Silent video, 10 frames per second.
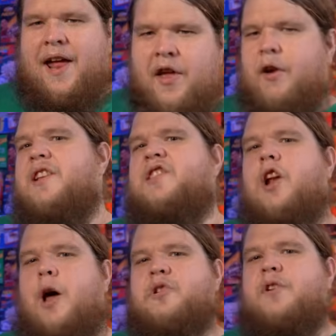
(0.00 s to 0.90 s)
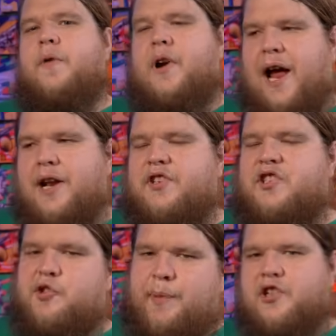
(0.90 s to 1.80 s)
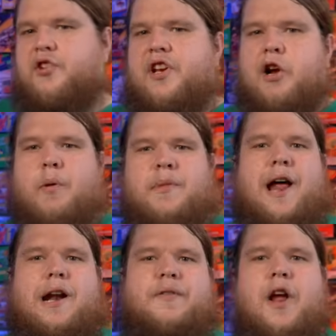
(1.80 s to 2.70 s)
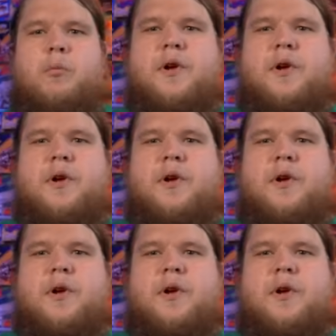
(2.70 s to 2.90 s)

And there is an option for kind of a specialty equipment out of there